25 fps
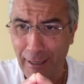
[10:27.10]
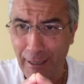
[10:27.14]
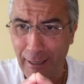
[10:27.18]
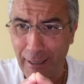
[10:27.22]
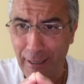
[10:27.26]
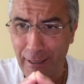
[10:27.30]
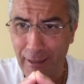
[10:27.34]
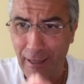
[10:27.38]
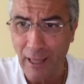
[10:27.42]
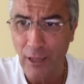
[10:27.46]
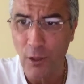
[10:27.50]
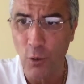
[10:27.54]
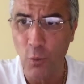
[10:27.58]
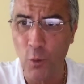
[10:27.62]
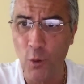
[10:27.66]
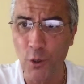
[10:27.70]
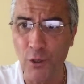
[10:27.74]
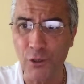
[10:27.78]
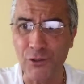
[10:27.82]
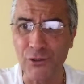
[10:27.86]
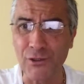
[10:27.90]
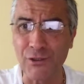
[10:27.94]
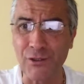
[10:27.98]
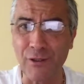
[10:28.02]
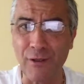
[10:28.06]
In other
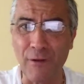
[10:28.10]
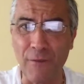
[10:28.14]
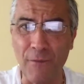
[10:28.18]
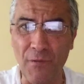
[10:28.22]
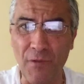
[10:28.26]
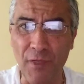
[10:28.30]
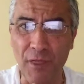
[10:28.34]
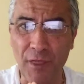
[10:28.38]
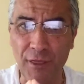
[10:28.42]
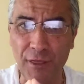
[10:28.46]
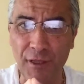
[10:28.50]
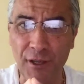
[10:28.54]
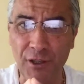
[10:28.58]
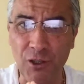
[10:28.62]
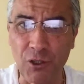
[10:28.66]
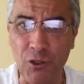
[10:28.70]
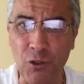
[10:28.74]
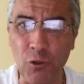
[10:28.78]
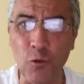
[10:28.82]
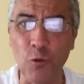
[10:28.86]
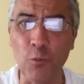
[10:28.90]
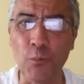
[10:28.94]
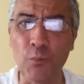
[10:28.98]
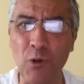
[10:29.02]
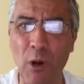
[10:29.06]
words, the
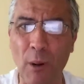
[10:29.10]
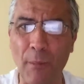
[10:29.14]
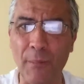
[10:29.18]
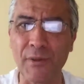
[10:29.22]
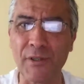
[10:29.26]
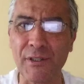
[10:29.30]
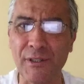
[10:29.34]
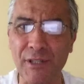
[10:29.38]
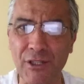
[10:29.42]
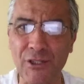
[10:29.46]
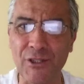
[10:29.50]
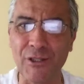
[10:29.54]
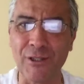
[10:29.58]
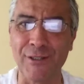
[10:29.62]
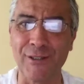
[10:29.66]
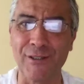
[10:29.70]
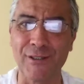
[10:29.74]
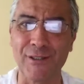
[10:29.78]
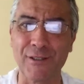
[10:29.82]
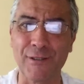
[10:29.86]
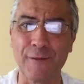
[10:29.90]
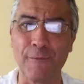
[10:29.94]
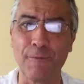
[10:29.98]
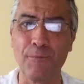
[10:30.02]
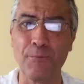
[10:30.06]
two
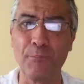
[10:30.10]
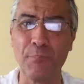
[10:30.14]
propositions